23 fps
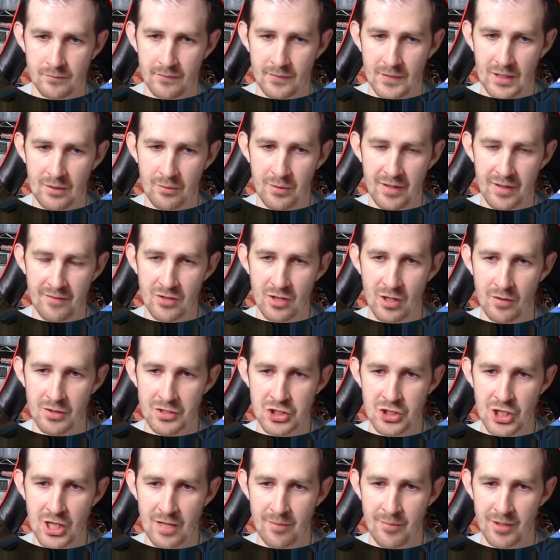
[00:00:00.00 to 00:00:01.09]
We have no
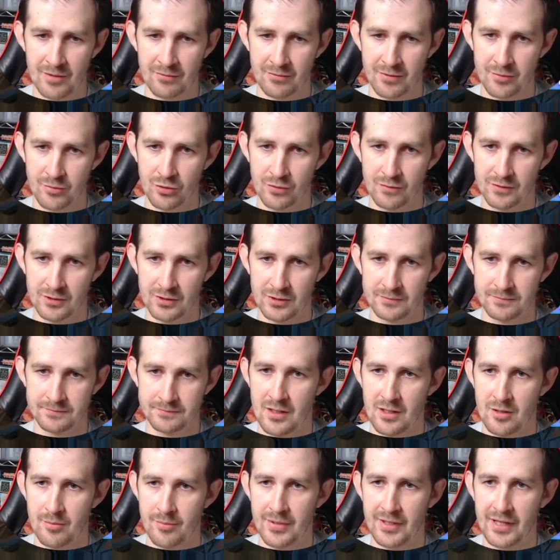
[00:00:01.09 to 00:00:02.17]
enchantment removal.
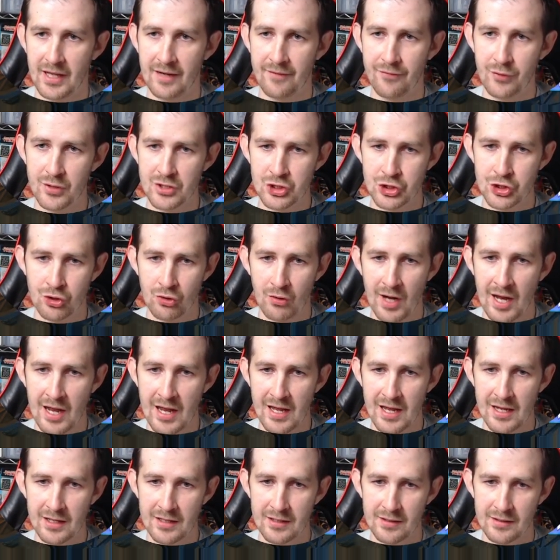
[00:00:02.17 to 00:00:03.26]
But again, if we
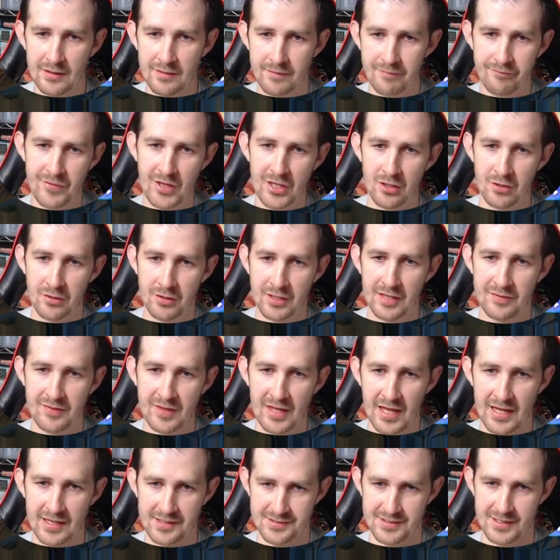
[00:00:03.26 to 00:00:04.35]
trade, they don't get the
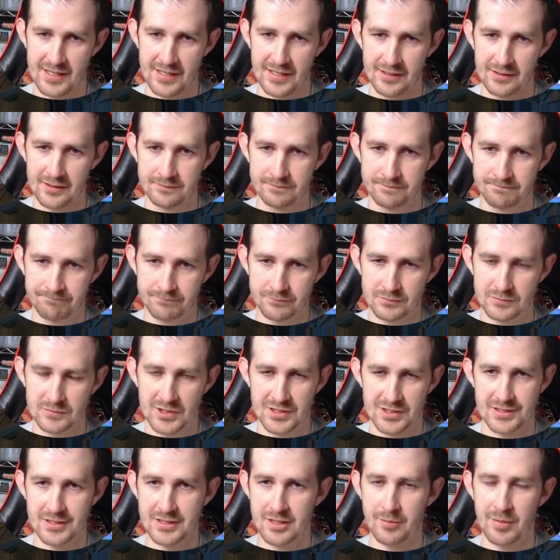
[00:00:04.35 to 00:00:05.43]
exile,
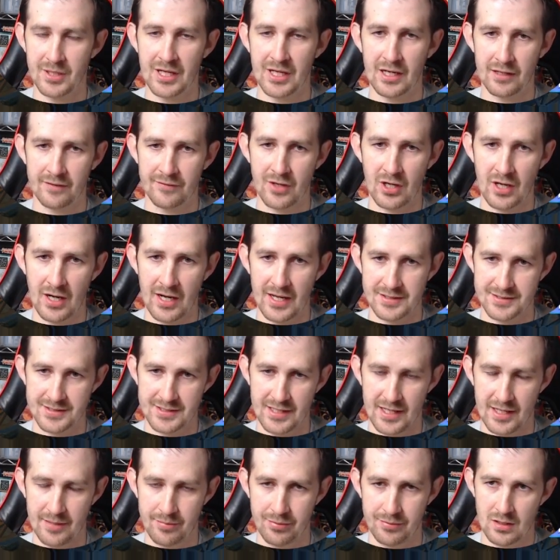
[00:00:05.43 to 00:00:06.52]
because at the beginning of their end
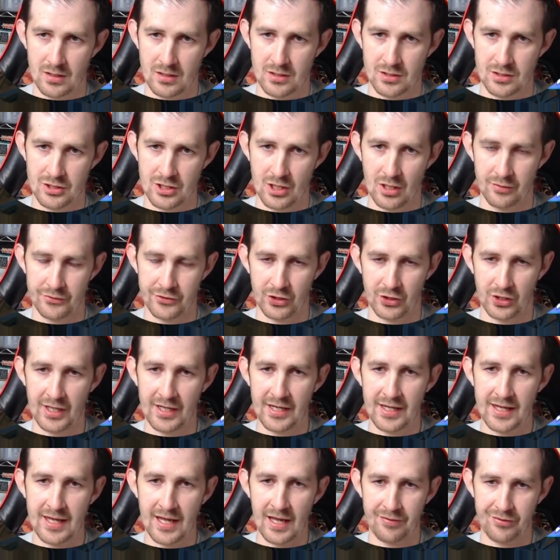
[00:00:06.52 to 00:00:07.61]
step. So they're going to
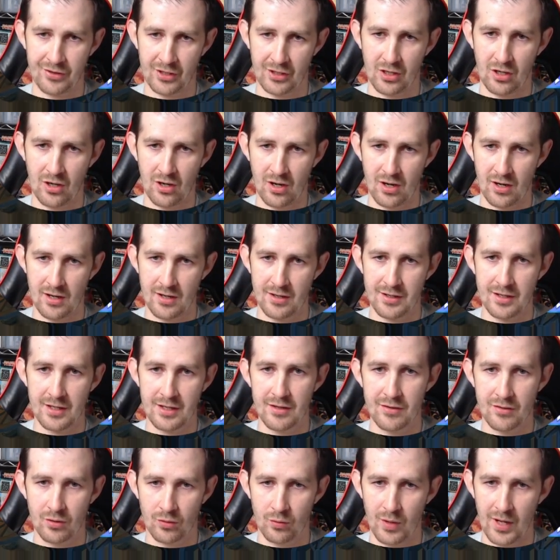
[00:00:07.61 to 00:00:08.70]
get the card
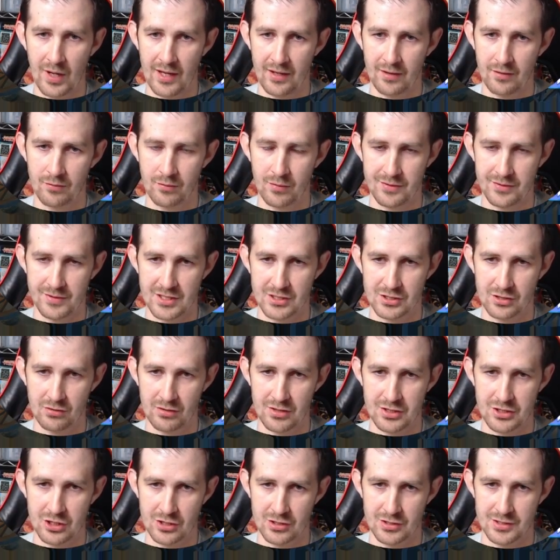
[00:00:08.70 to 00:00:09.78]
either way when these
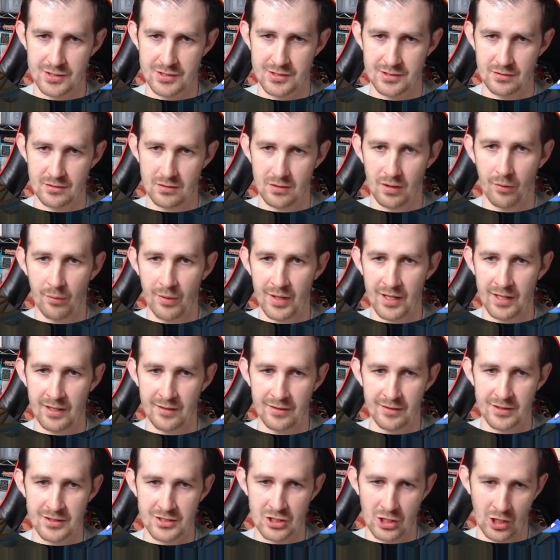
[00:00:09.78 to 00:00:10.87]
creatures... Oh, when
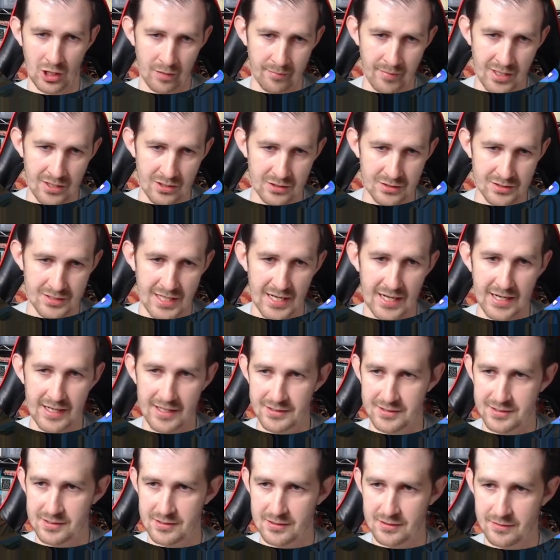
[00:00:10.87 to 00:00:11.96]
the Circuit Mender
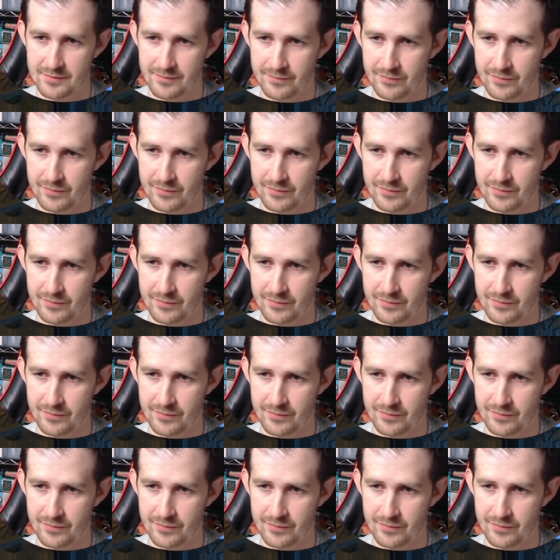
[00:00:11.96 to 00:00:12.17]
dies.